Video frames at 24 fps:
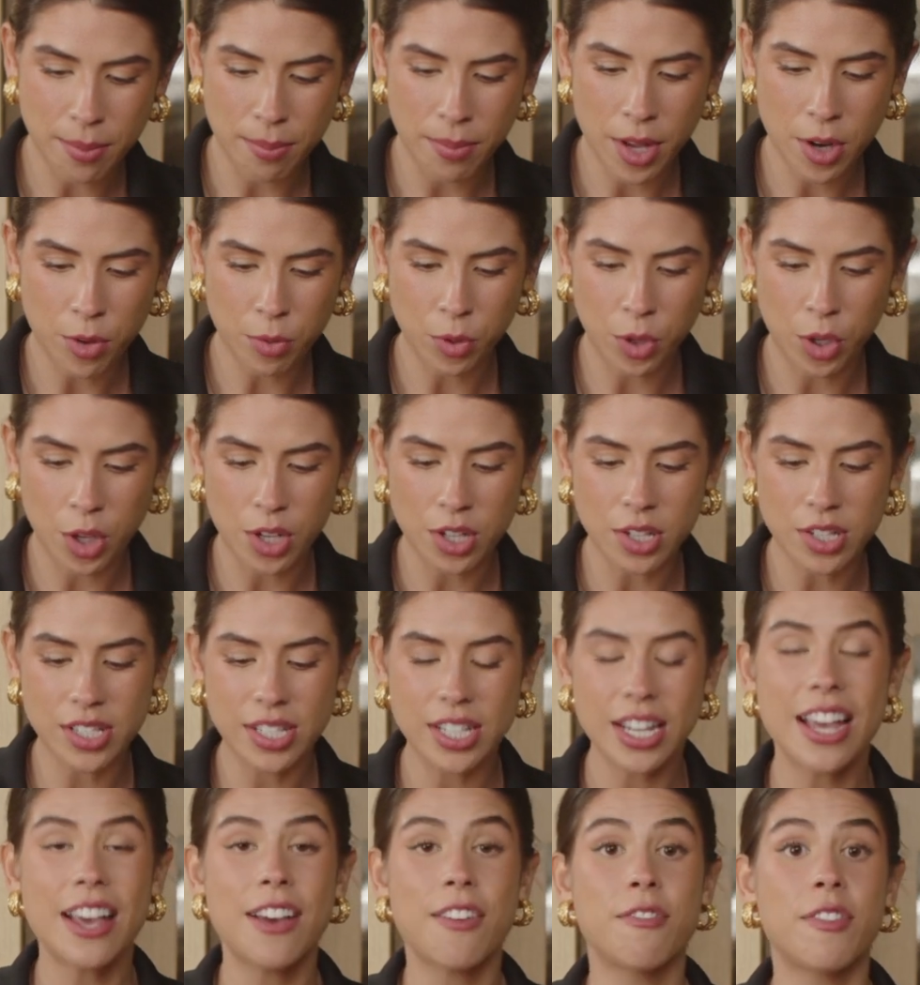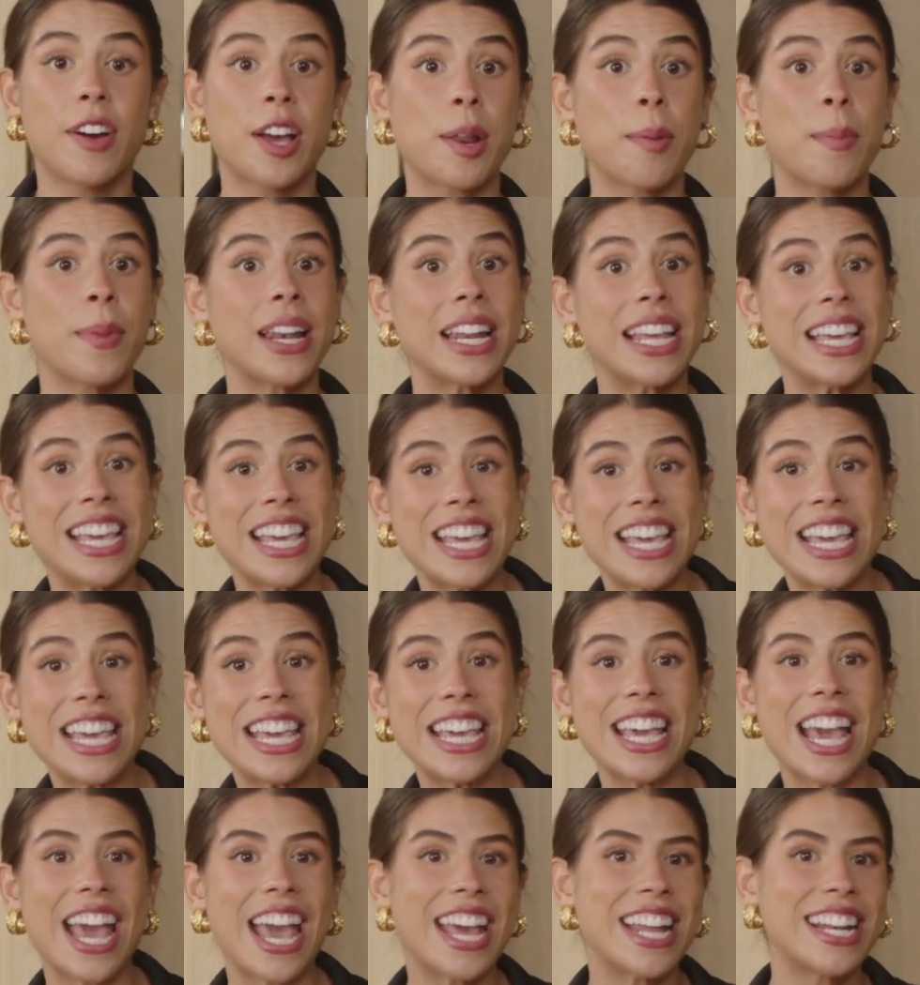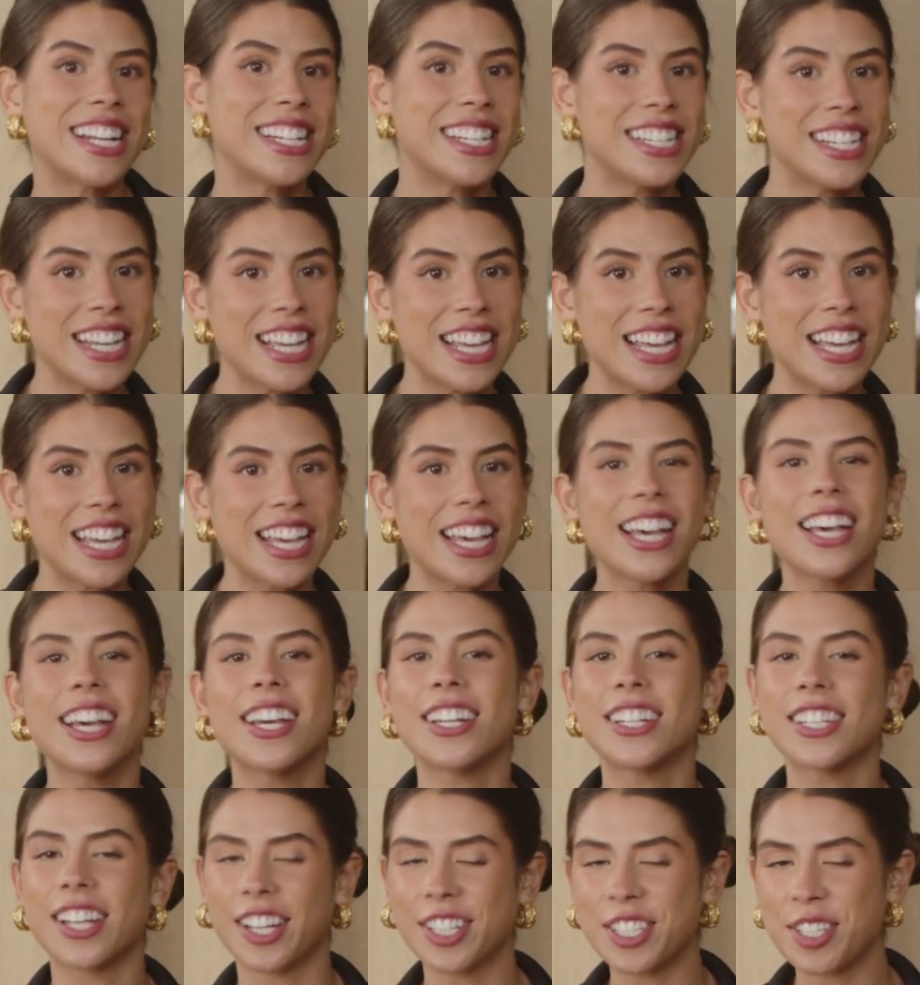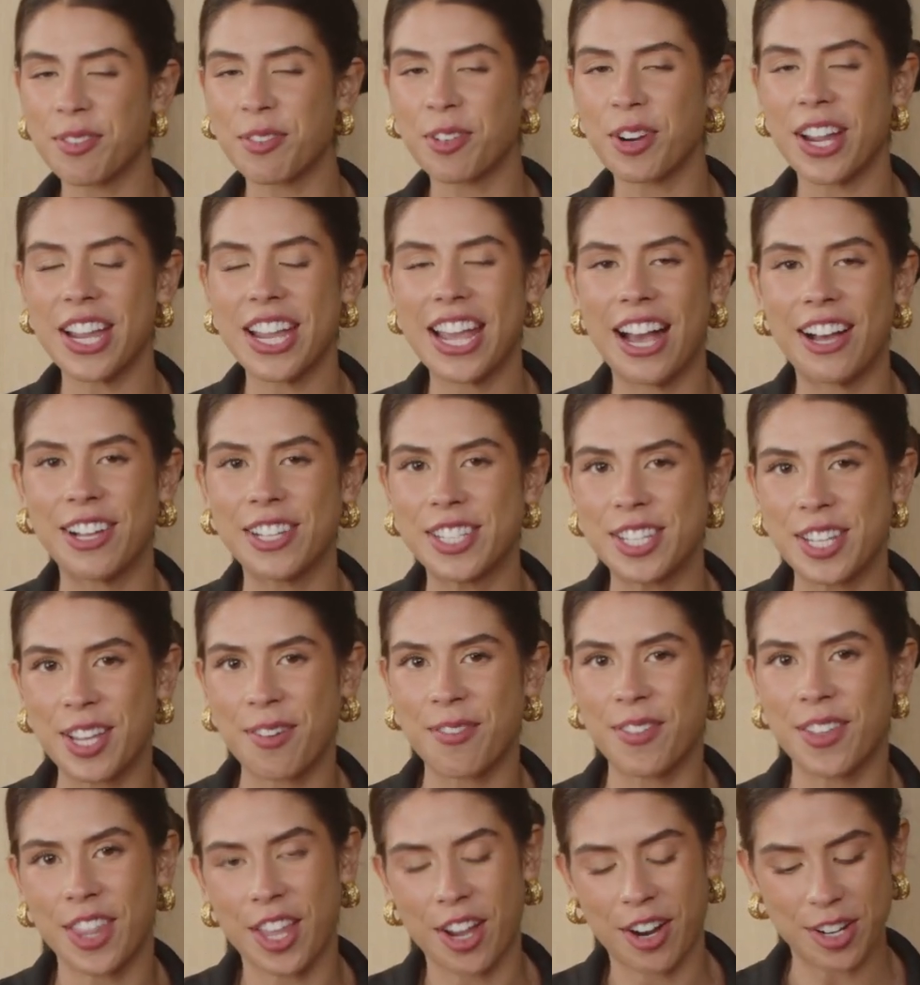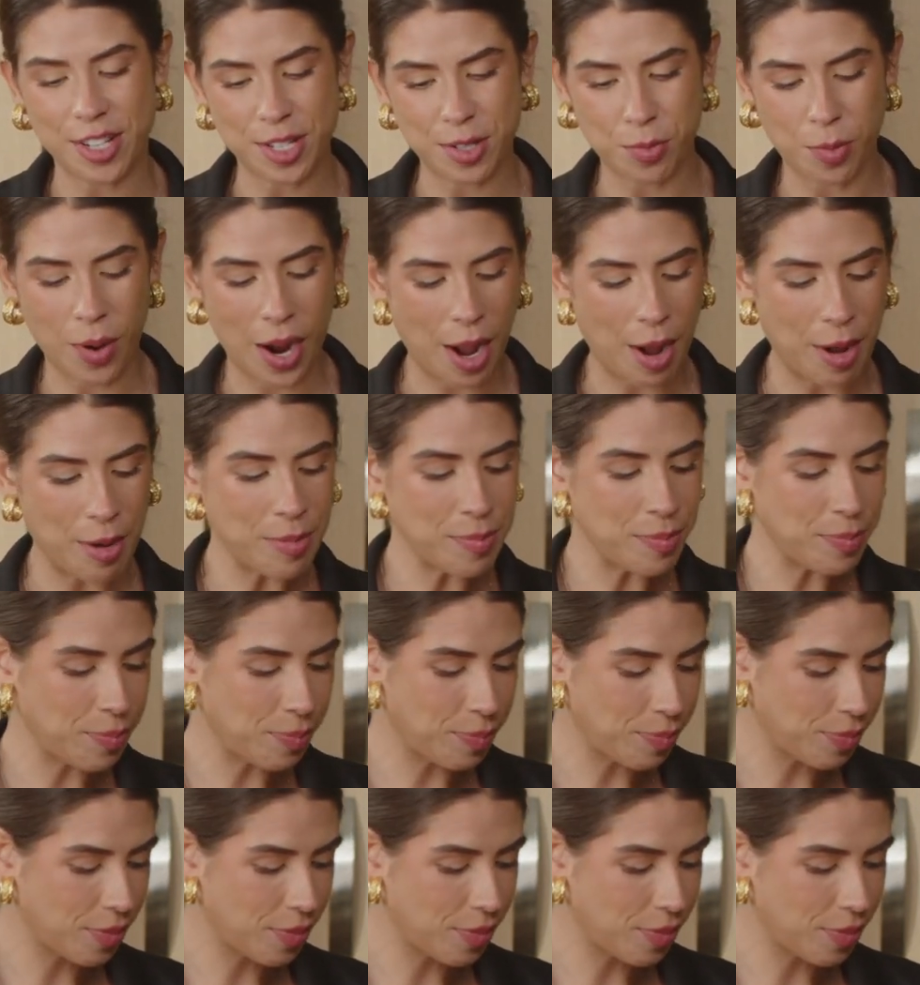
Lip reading: and minerals, vitamin E and D, tons of great calcium in there as well.